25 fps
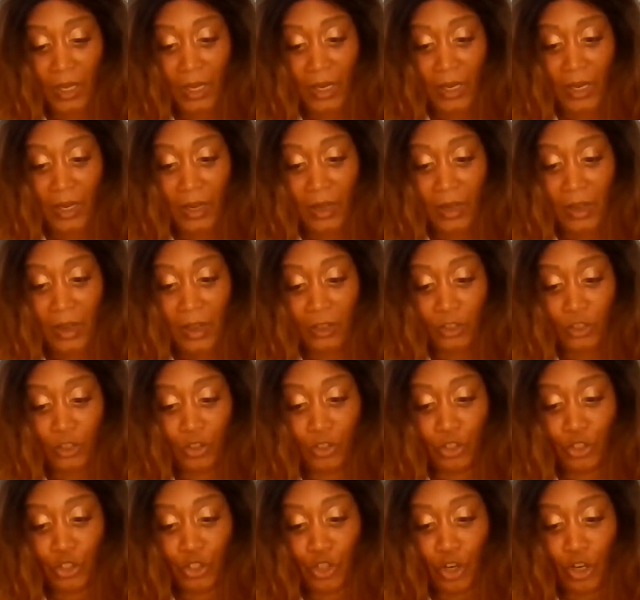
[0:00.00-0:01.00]
and
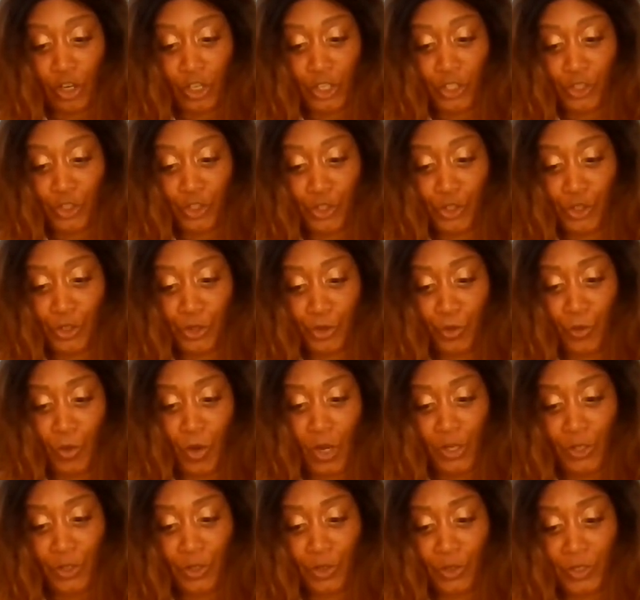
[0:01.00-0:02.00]
you're starting to
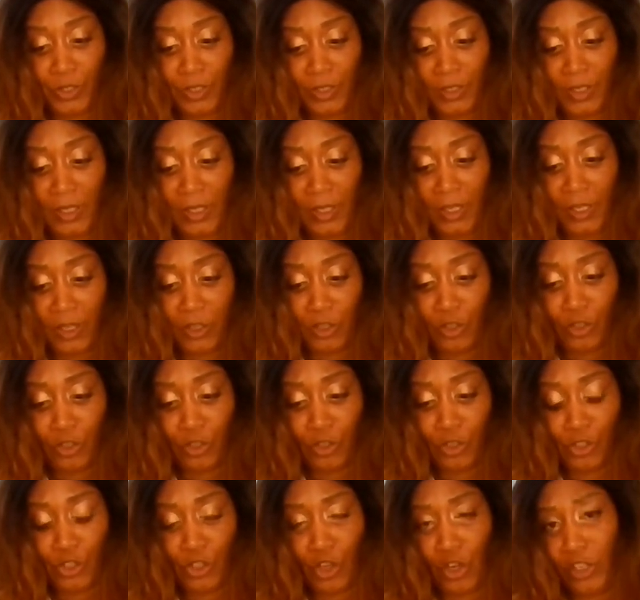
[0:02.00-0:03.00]
understand, and
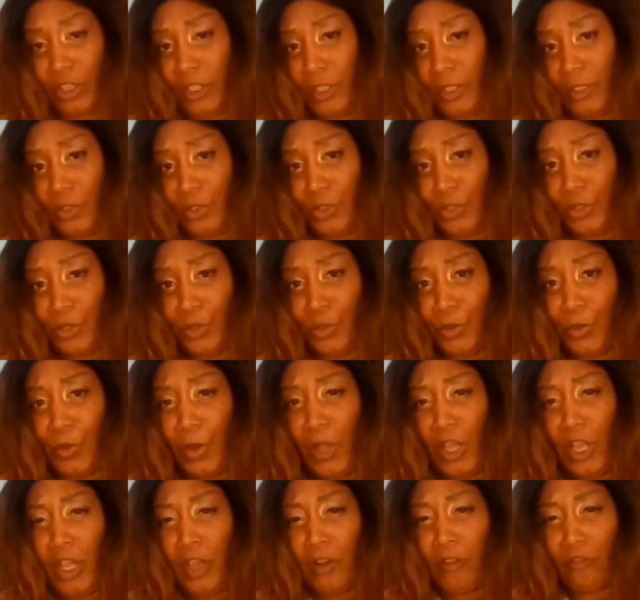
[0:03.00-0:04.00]
you're starting to
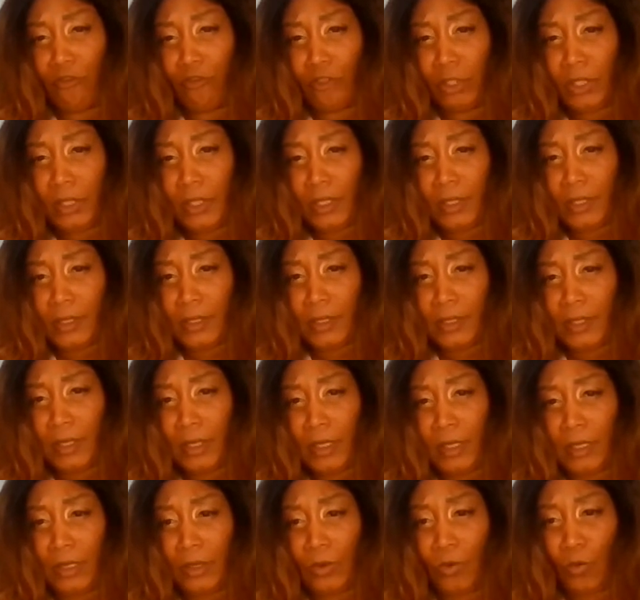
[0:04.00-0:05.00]
really see
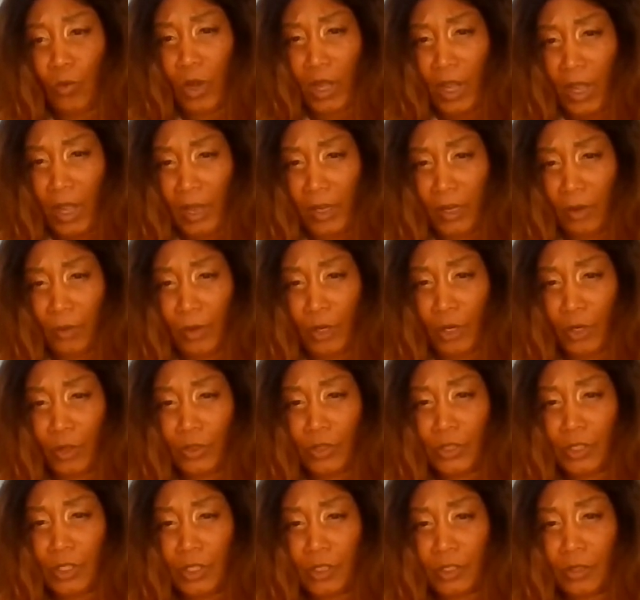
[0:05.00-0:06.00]
what kind of
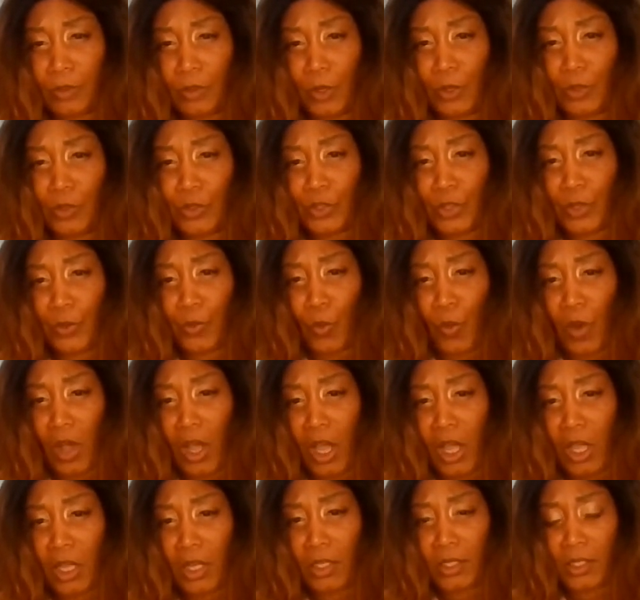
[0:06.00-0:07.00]
person this person
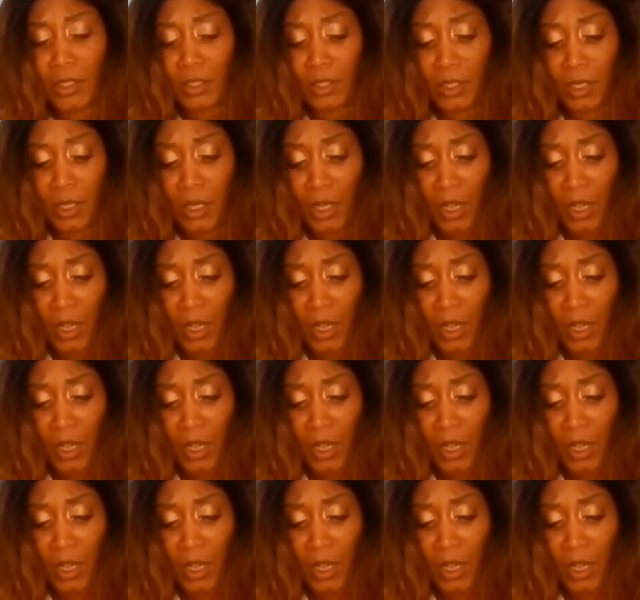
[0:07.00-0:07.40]
was.